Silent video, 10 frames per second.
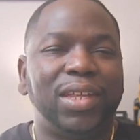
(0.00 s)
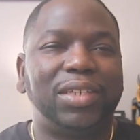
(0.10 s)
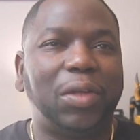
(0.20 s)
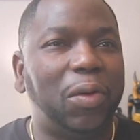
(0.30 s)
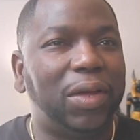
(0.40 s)

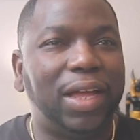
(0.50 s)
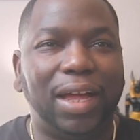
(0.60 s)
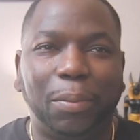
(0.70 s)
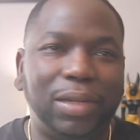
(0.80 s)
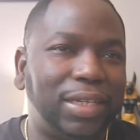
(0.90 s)
So
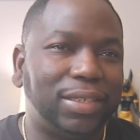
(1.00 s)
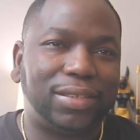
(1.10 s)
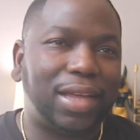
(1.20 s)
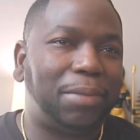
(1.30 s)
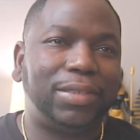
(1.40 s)
yeah, please
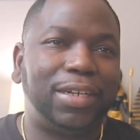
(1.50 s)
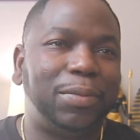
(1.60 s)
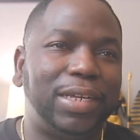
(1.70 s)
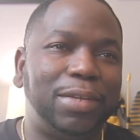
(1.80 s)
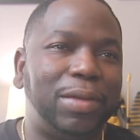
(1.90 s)
stop sending
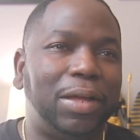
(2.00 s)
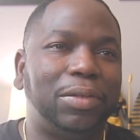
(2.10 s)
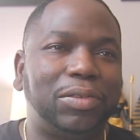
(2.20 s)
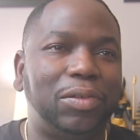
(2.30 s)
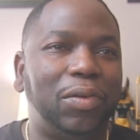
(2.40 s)
me
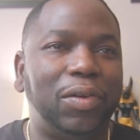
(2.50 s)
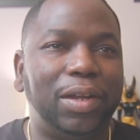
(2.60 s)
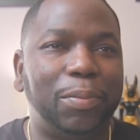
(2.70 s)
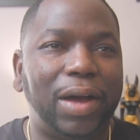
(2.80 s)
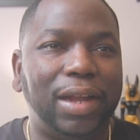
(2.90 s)
emails
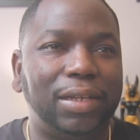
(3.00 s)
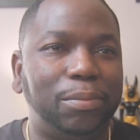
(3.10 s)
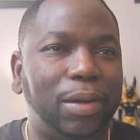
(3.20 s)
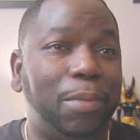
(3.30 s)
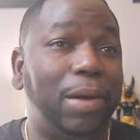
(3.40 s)
on
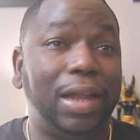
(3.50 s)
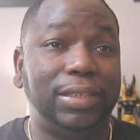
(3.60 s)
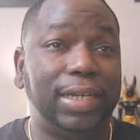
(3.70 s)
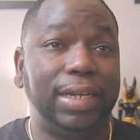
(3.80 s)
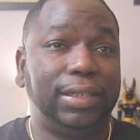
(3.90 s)

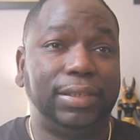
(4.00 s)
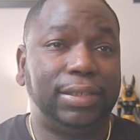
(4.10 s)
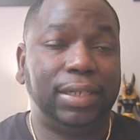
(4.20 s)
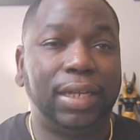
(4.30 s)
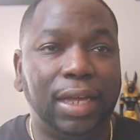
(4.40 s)

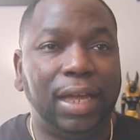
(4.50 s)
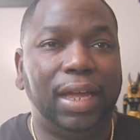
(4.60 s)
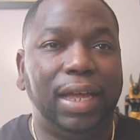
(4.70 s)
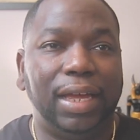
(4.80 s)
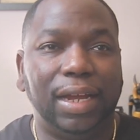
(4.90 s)
apologetics
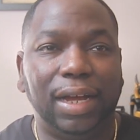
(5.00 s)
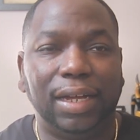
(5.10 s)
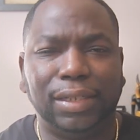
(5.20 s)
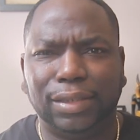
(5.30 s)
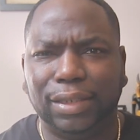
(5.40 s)

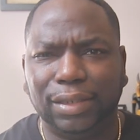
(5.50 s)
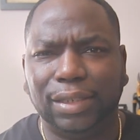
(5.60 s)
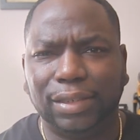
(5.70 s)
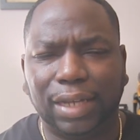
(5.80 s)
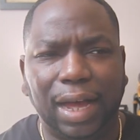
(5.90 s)
and
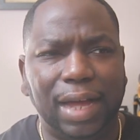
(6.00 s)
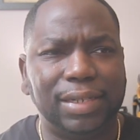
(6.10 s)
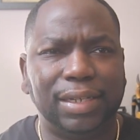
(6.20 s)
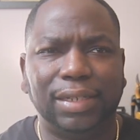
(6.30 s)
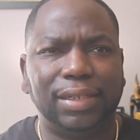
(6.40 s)
these
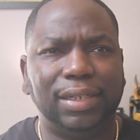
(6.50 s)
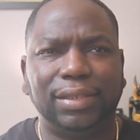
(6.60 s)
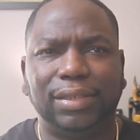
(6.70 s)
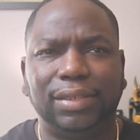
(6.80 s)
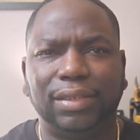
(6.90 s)
guys, and
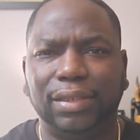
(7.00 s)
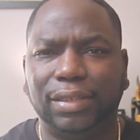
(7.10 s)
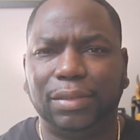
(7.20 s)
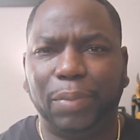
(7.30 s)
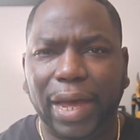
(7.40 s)
it's
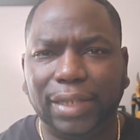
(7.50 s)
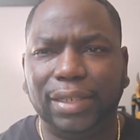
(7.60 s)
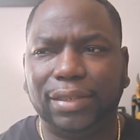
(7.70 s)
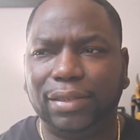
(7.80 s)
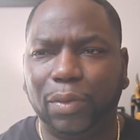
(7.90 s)
just pay
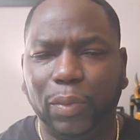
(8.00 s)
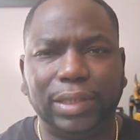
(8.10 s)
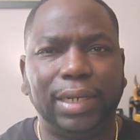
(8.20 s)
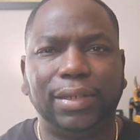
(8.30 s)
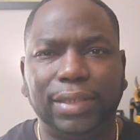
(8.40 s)
attention to
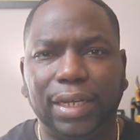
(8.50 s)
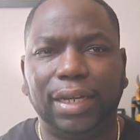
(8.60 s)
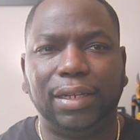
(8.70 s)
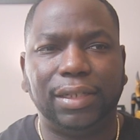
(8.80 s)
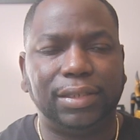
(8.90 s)
what they're
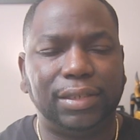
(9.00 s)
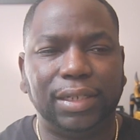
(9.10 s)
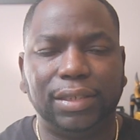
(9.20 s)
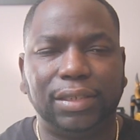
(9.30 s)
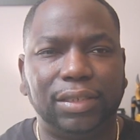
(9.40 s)
saying.
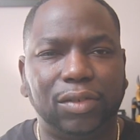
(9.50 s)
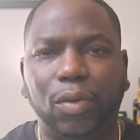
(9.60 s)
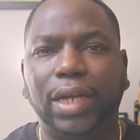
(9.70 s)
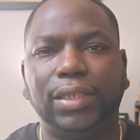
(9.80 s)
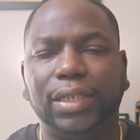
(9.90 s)
It's
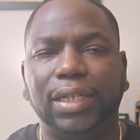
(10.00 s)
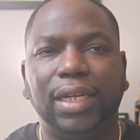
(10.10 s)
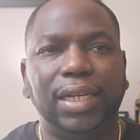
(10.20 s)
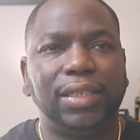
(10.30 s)
crazy.